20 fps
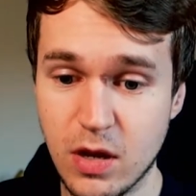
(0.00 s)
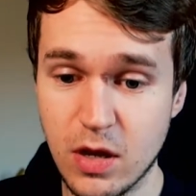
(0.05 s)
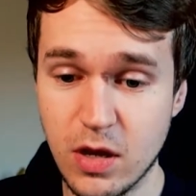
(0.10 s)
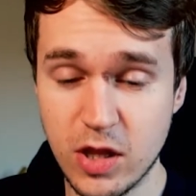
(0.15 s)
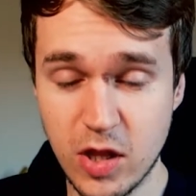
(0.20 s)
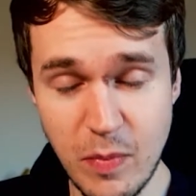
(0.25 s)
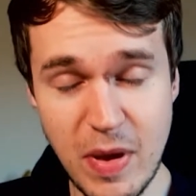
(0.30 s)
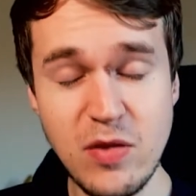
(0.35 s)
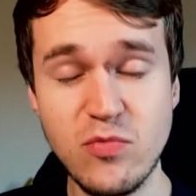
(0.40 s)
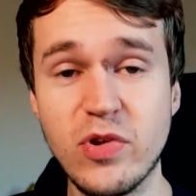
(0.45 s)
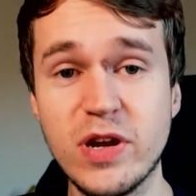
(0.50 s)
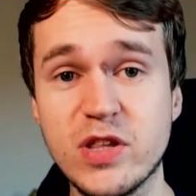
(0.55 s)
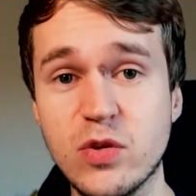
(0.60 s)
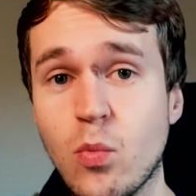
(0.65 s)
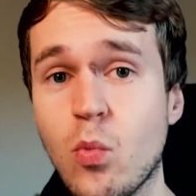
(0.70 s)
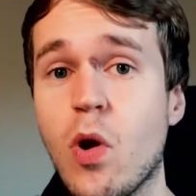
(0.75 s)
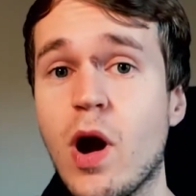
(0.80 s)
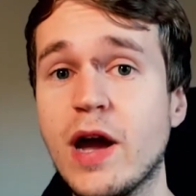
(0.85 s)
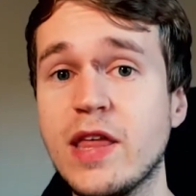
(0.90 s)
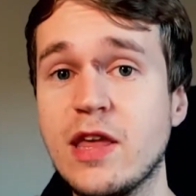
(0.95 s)
the main reason
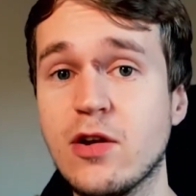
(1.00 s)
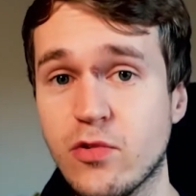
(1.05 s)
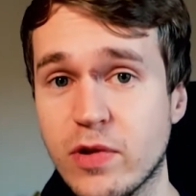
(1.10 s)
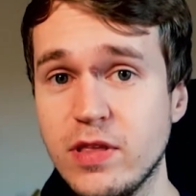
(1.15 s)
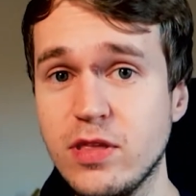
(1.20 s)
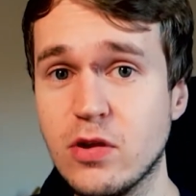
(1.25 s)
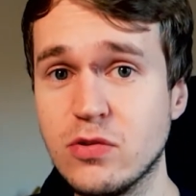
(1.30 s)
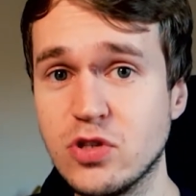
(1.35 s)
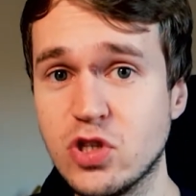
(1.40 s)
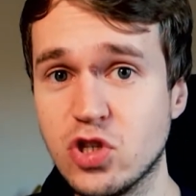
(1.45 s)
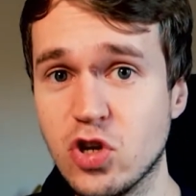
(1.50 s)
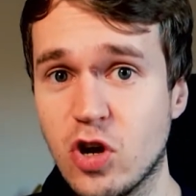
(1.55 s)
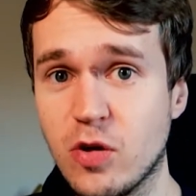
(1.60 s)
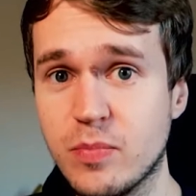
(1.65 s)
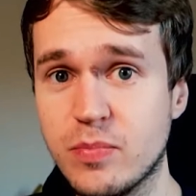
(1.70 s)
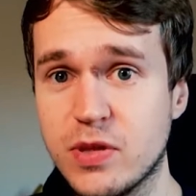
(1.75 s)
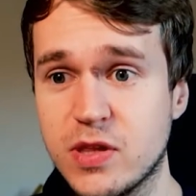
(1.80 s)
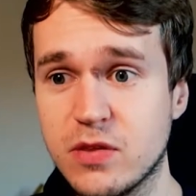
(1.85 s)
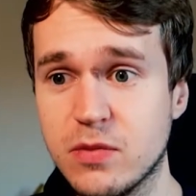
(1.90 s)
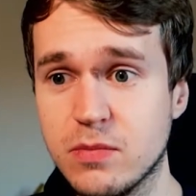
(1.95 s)
why they were in those
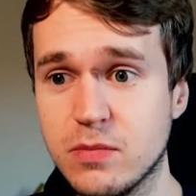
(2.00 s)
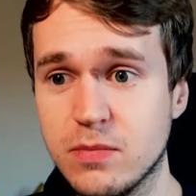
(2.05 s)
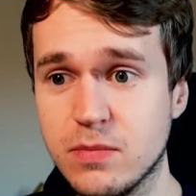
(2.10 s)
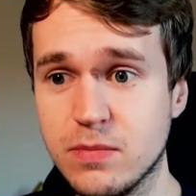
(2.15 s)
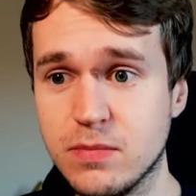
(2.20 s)
jobs,